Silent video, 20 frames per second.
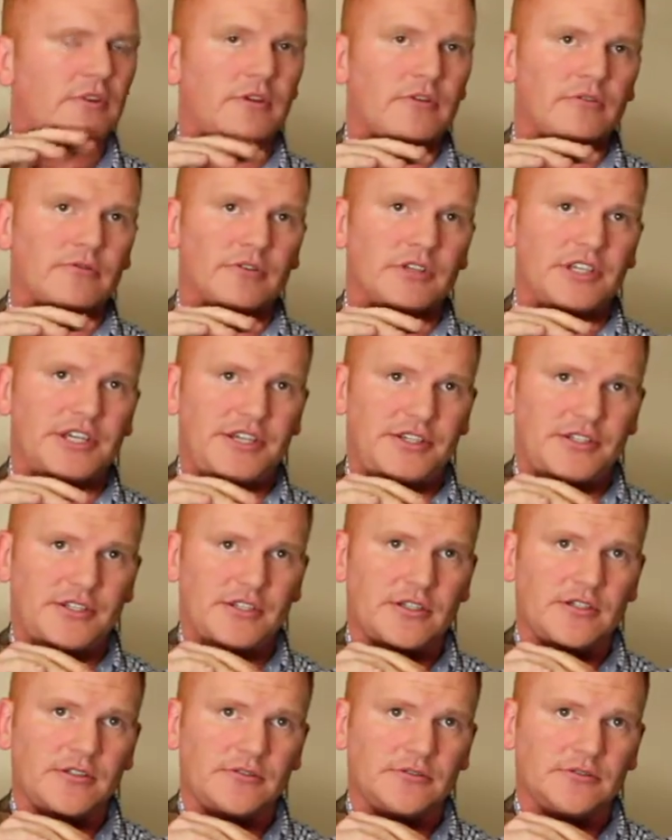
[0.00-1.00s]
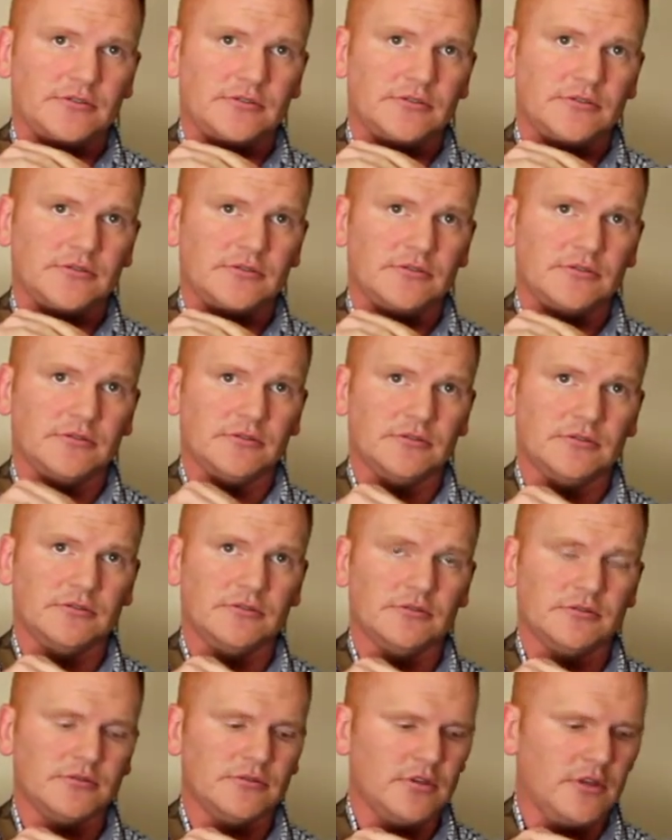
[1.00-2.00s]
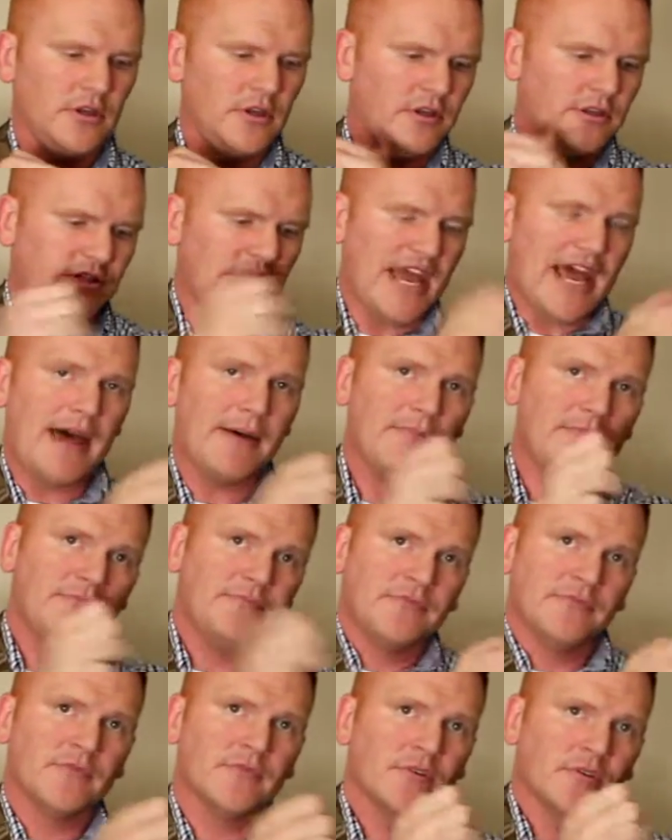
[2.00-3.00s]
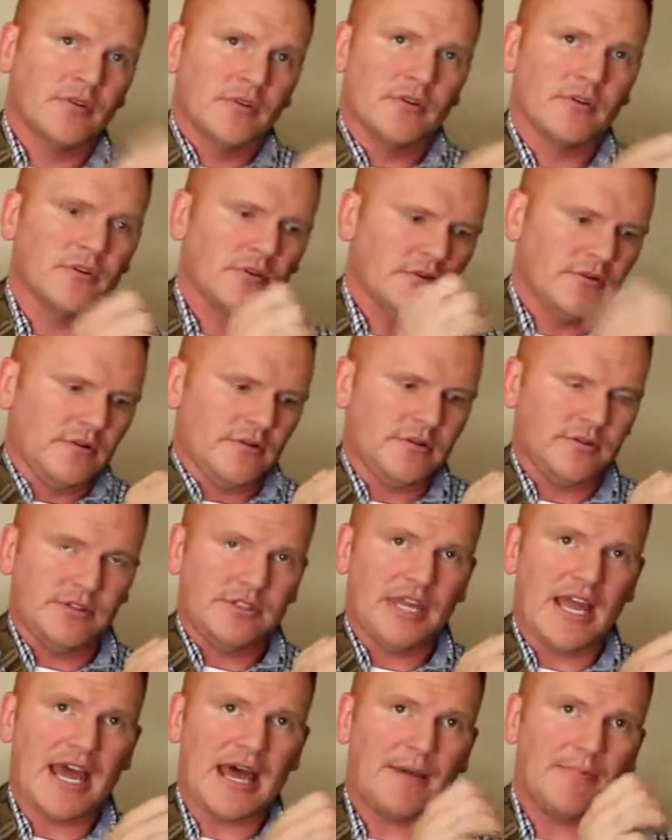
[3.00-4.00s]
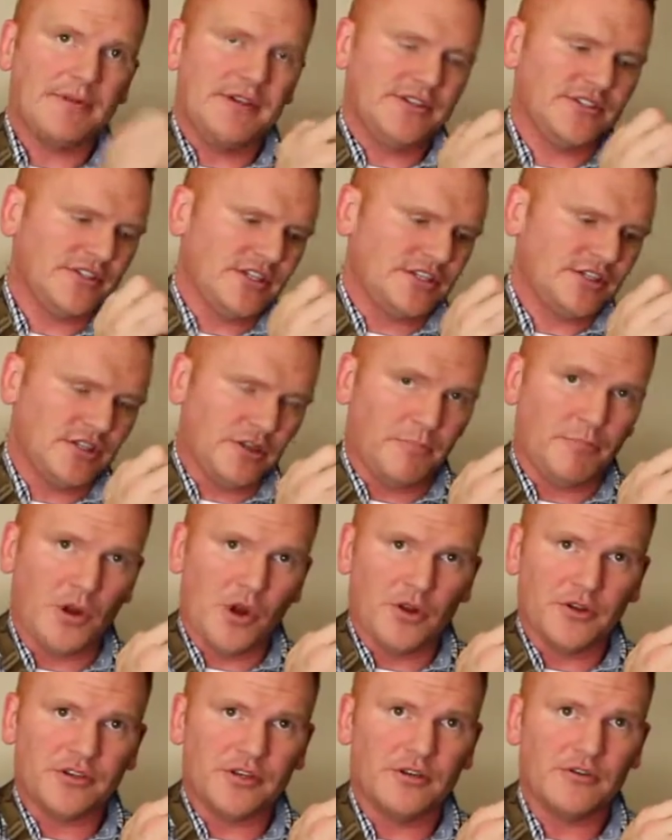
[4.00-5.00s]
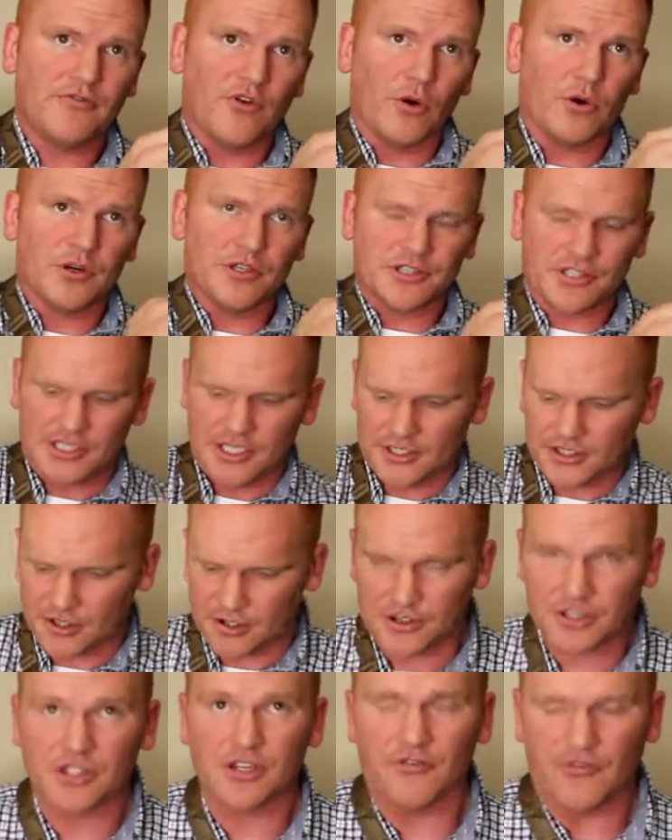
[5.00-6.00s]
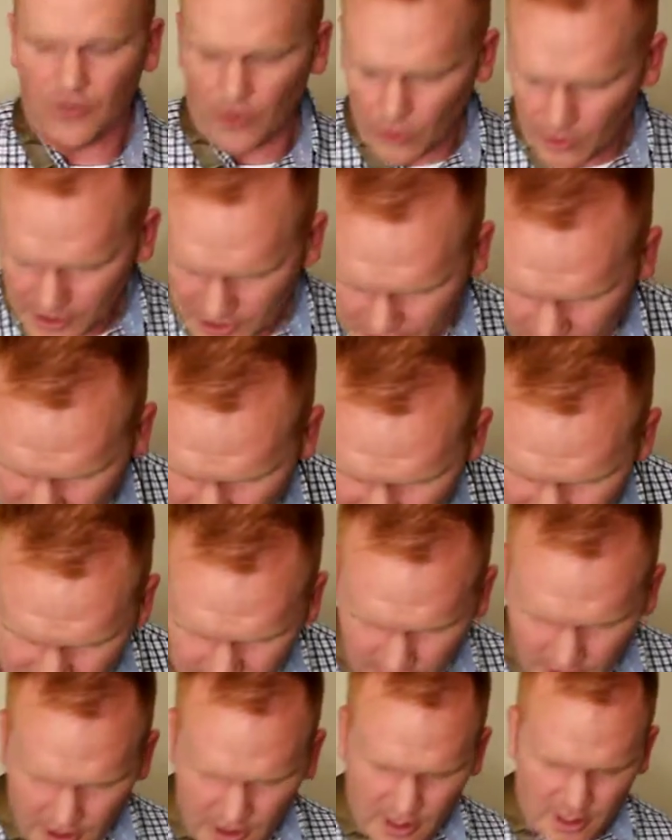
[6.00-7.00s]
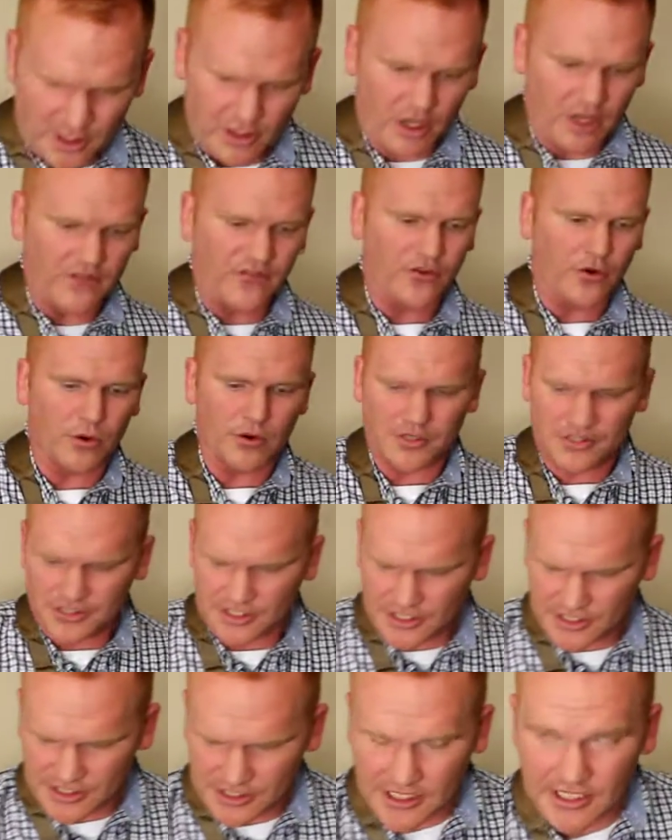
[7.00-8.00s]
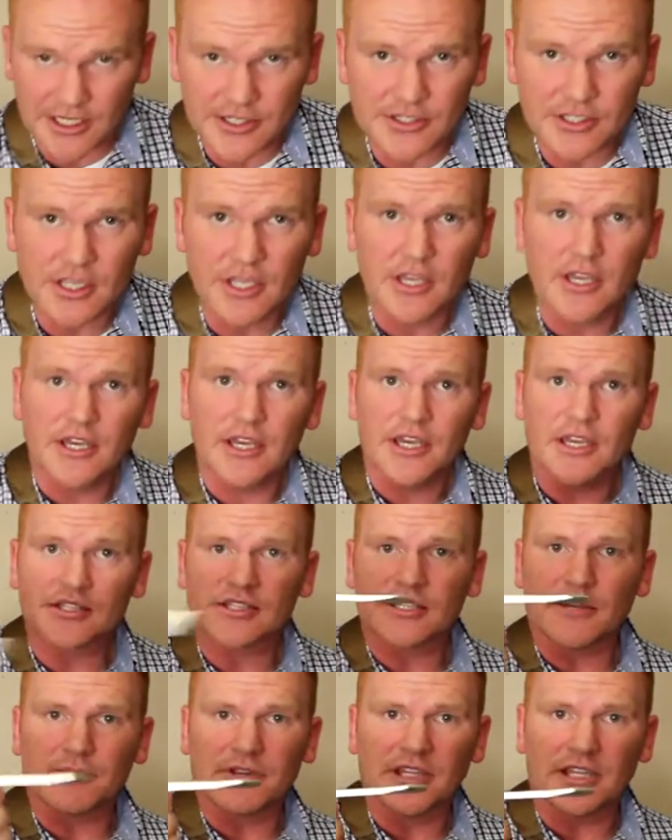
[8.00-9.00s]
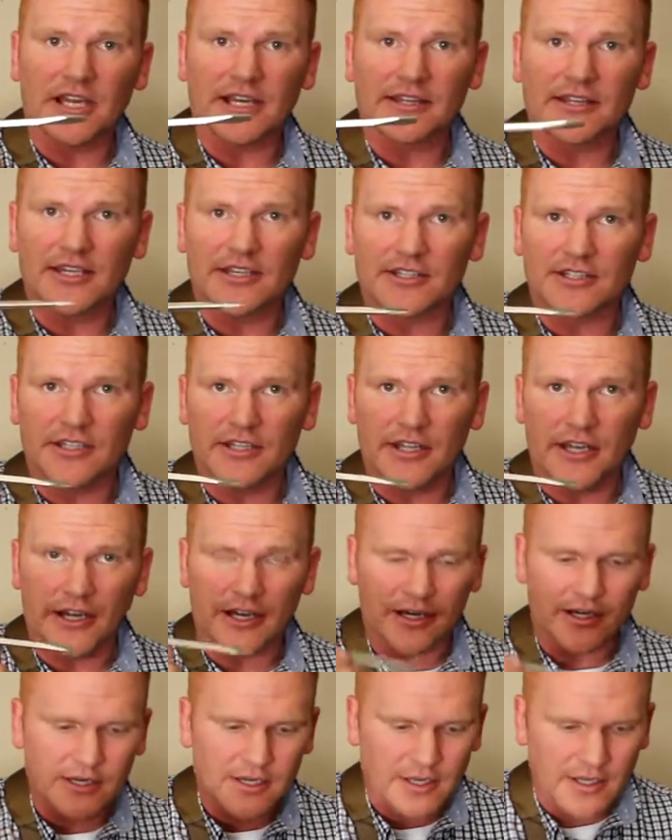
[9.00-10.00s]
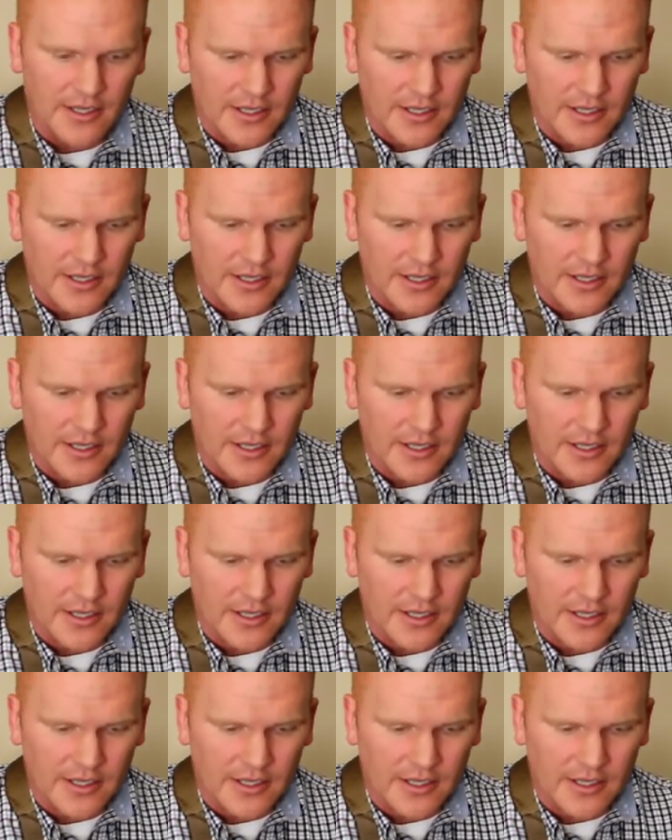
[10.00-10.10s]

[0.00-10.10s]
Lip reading: release. Tap. Tap this is the bolt forward assist, or just a forward assist. And all the forward assist is something like this in there,